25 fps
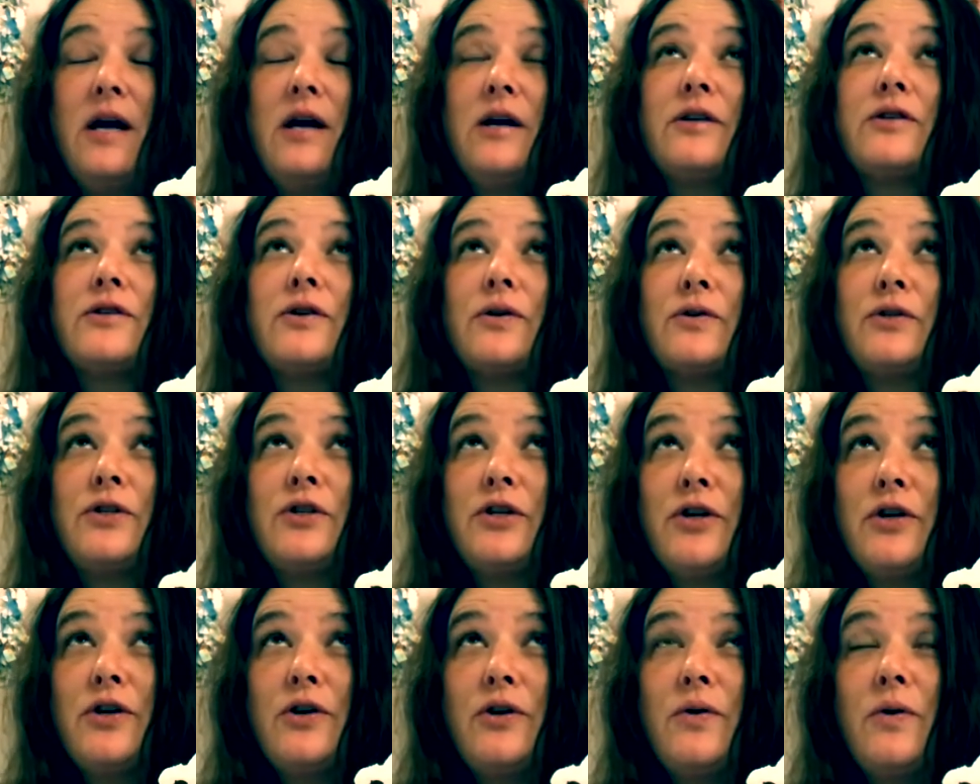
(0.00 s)
So
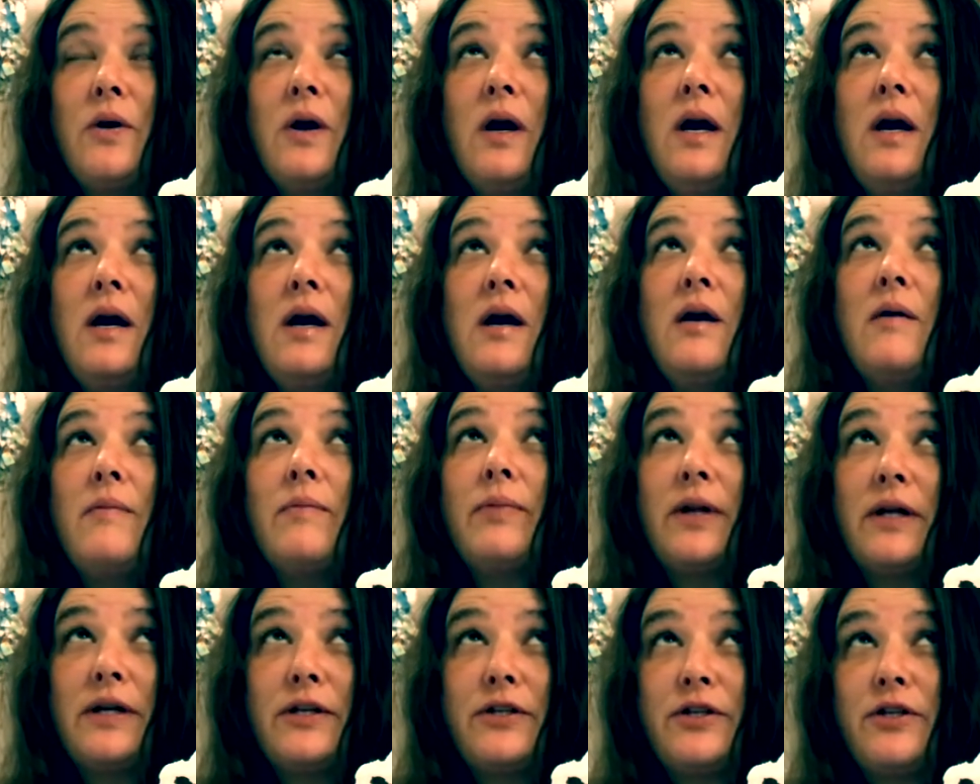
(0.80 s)
2
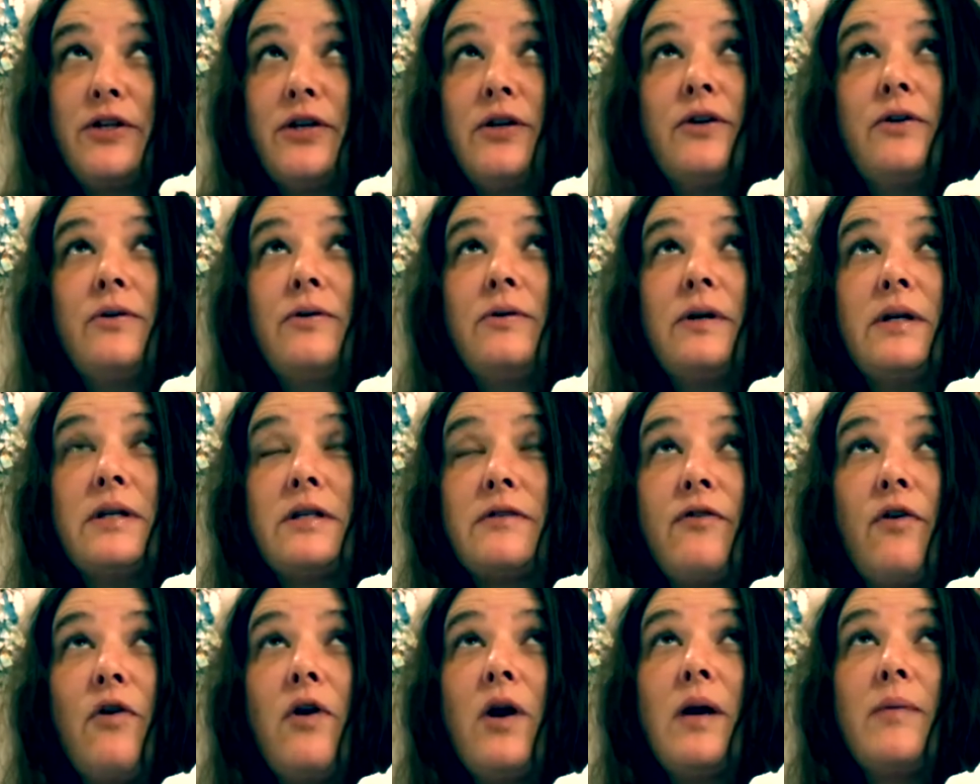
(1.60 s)
plus 2 is
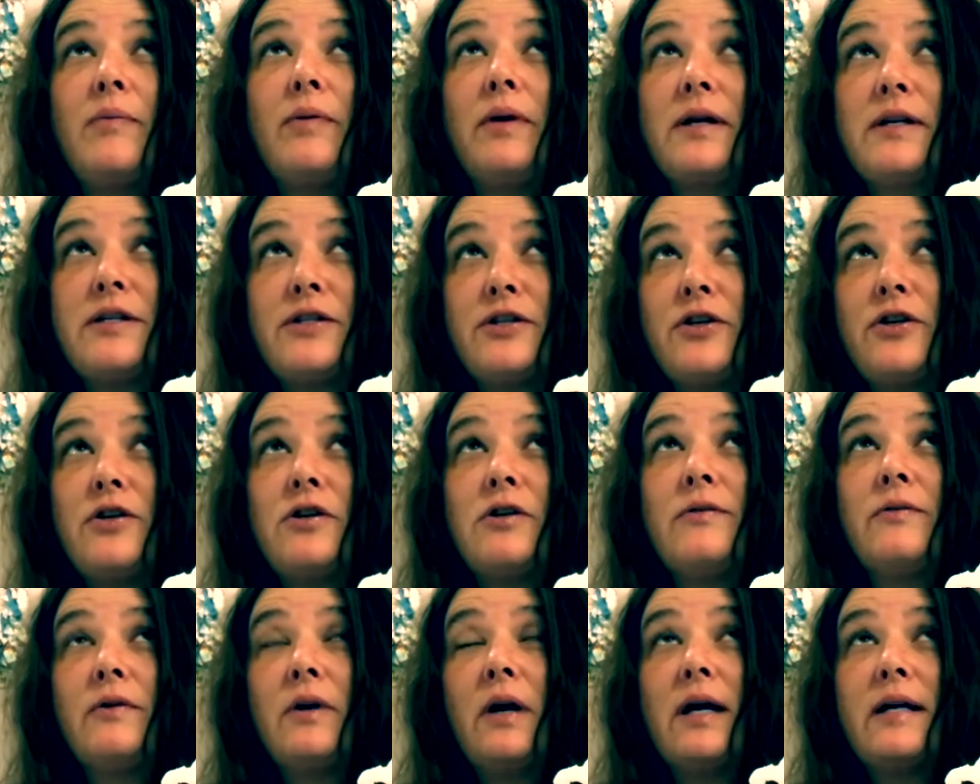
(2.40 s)
4 plus
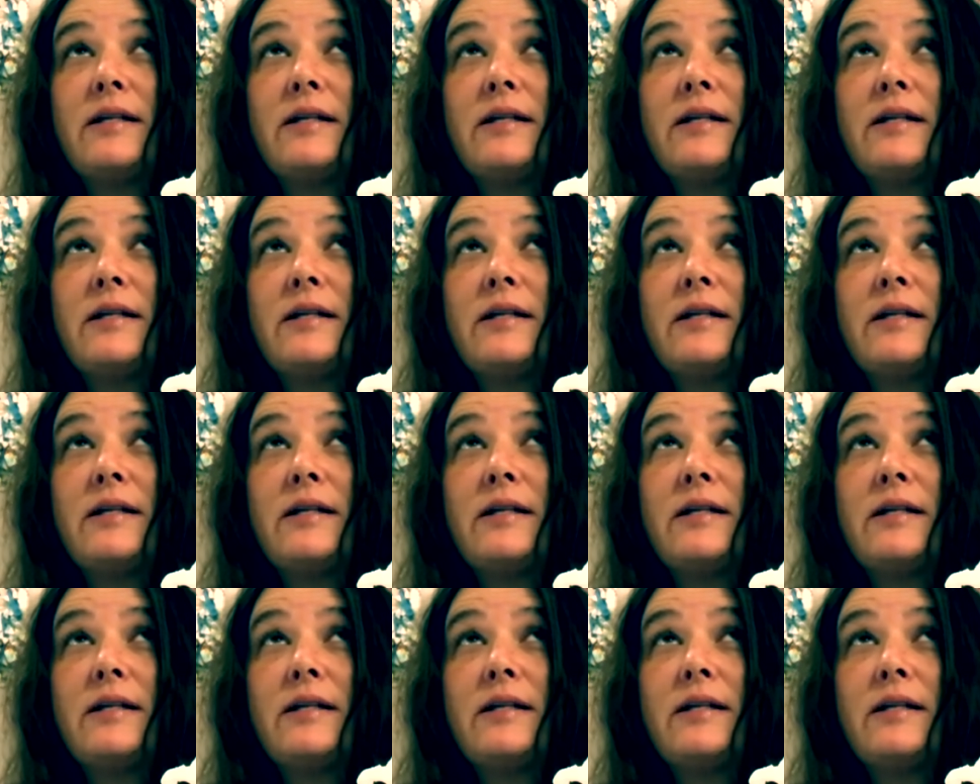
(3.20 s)
2.